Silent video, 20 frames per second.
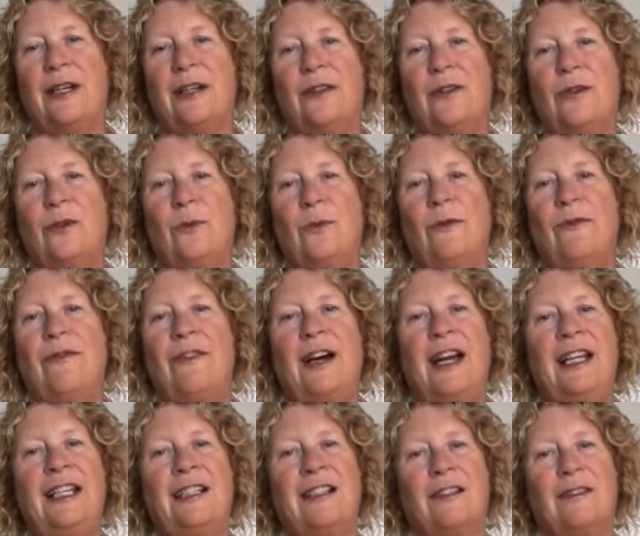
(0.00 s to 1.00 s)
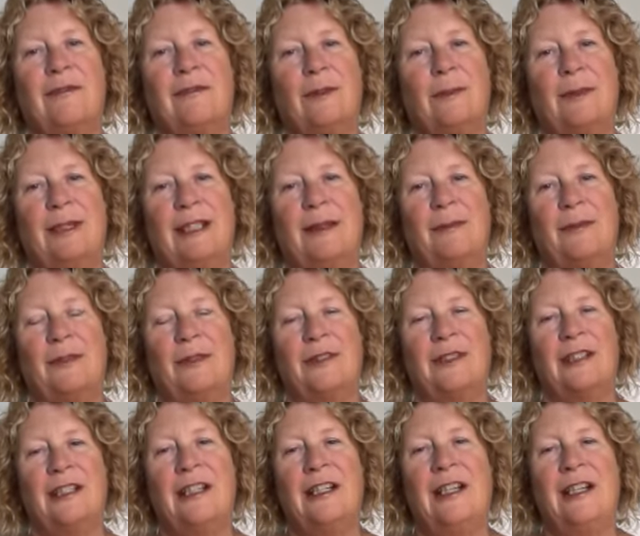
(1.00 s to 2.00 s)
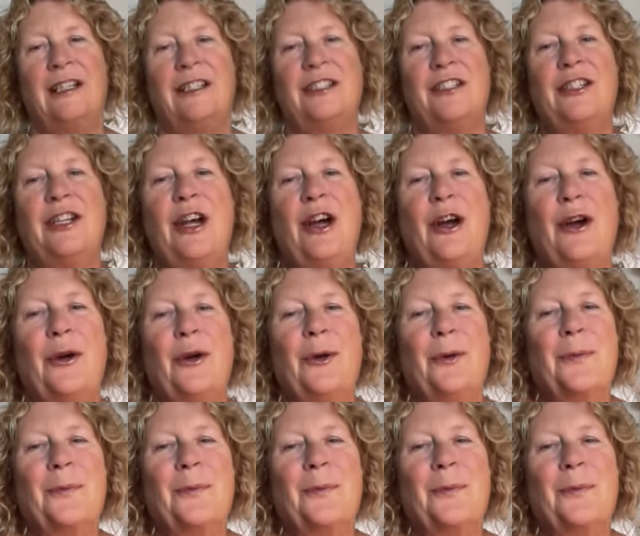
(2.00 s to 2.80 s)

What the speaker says: I thought were vital for people to know.